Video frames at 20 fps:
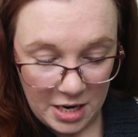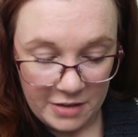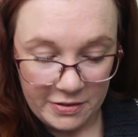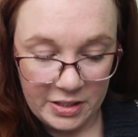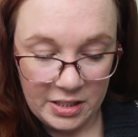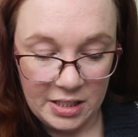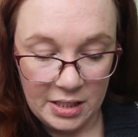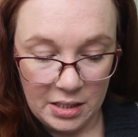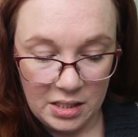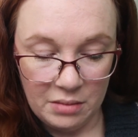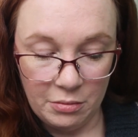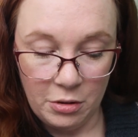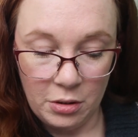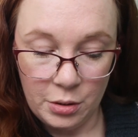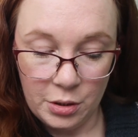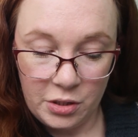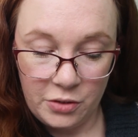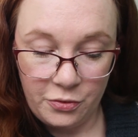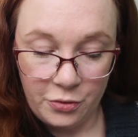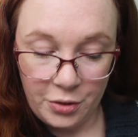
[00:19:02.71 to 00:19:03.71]
have set some
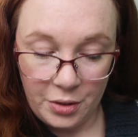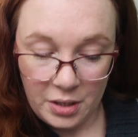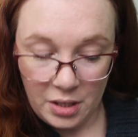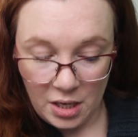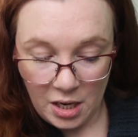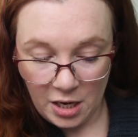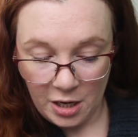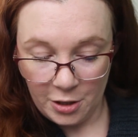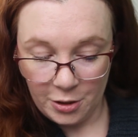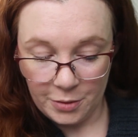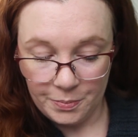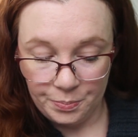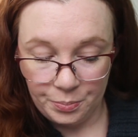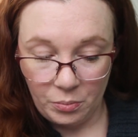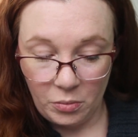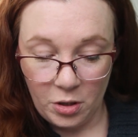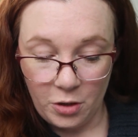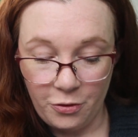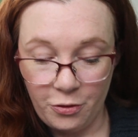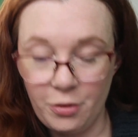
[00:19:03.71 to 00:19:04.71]
goals for the year,
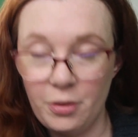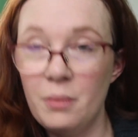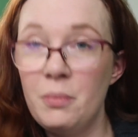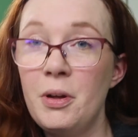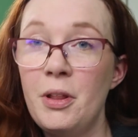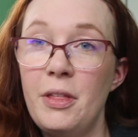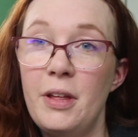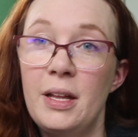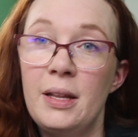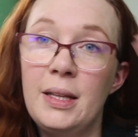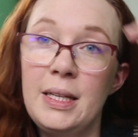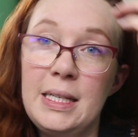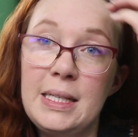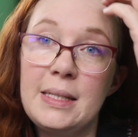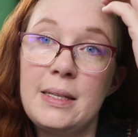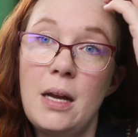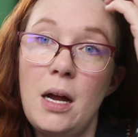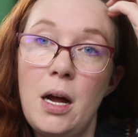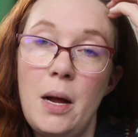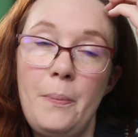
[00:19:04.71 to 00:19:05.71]
or for the month at
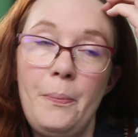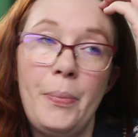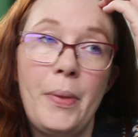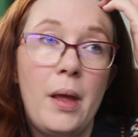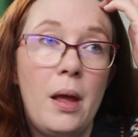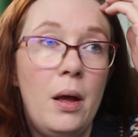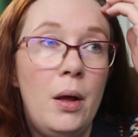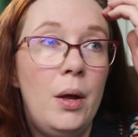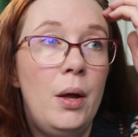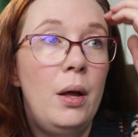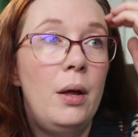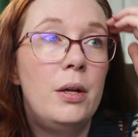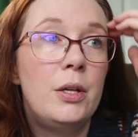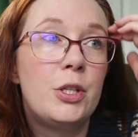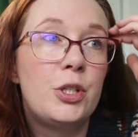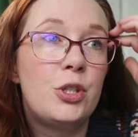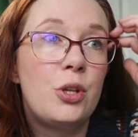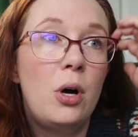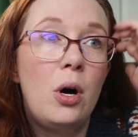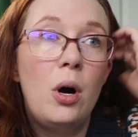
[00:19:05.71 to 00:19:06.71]
least.
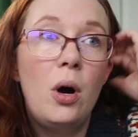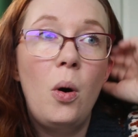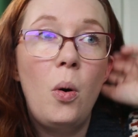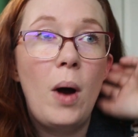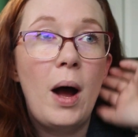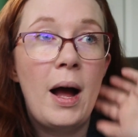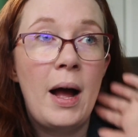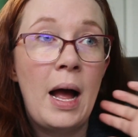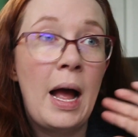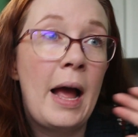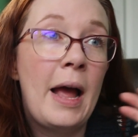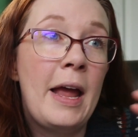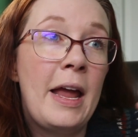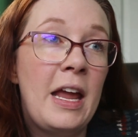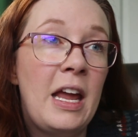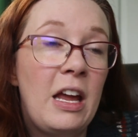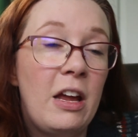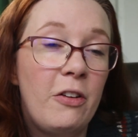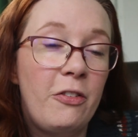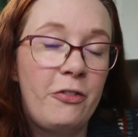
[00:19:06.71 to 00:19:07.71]
So
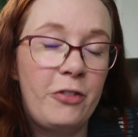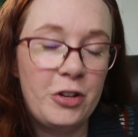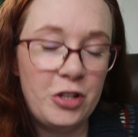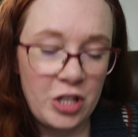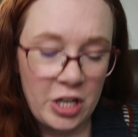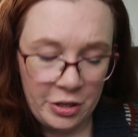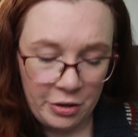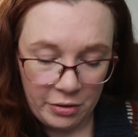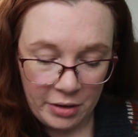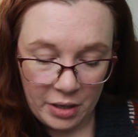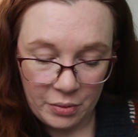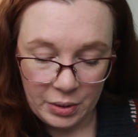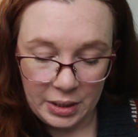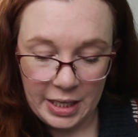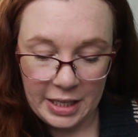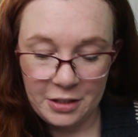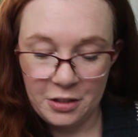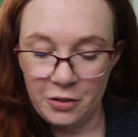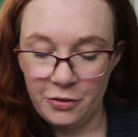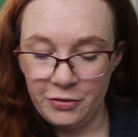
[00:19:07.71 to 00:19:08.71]
for January I would
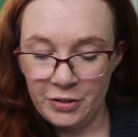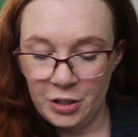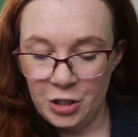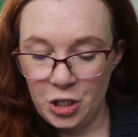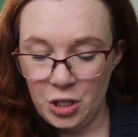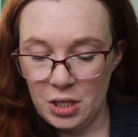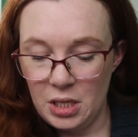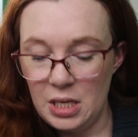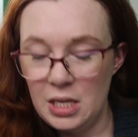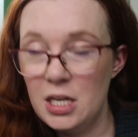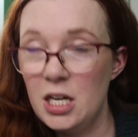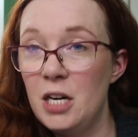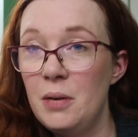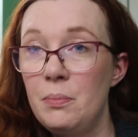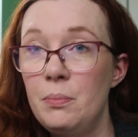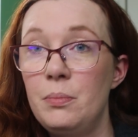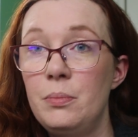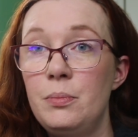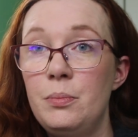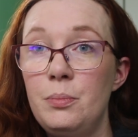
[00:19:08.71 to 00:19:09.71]
like to finish the
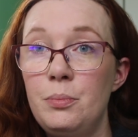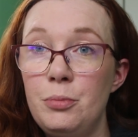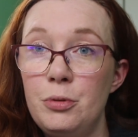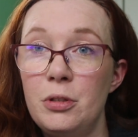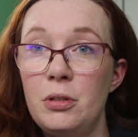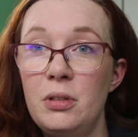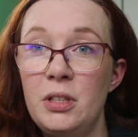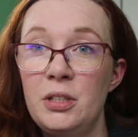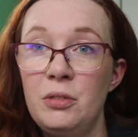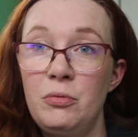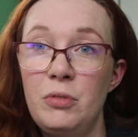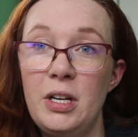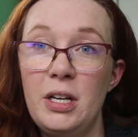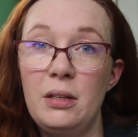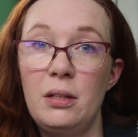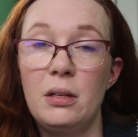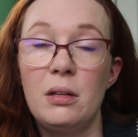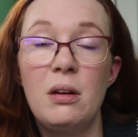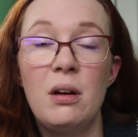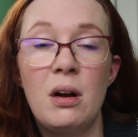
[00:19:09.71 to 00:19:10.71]
Brooklyn
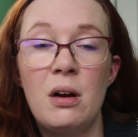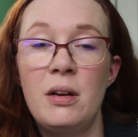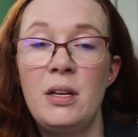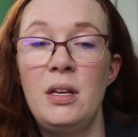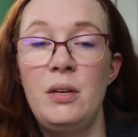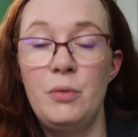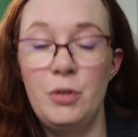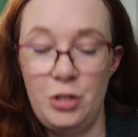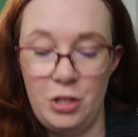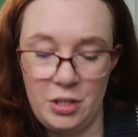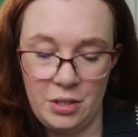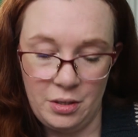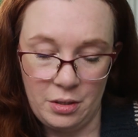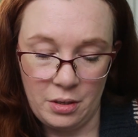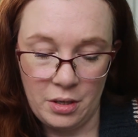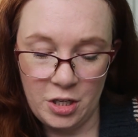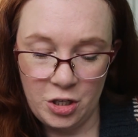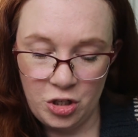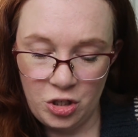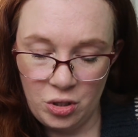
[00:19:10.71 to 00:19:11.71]
Raglan Cardi, which is not
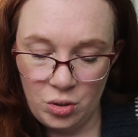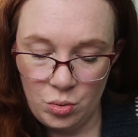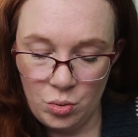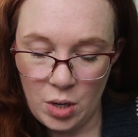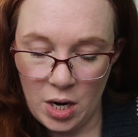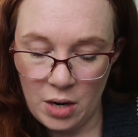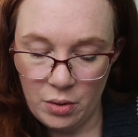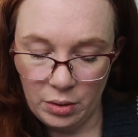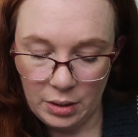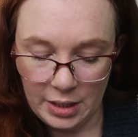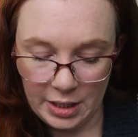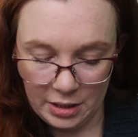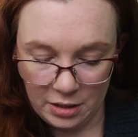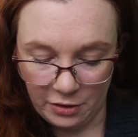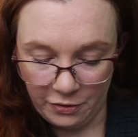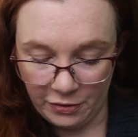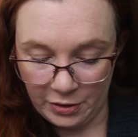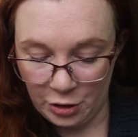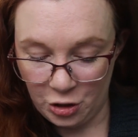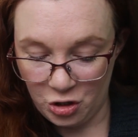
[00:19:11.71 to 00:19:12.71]
an issue. I would like to
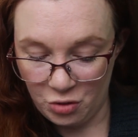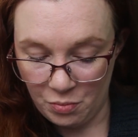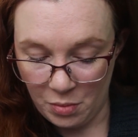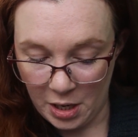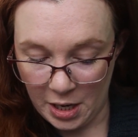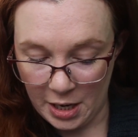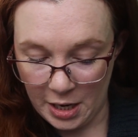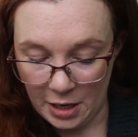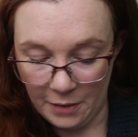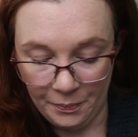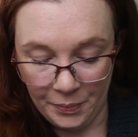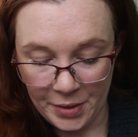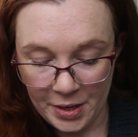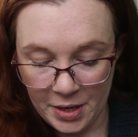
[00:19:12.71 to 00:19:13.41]
finish my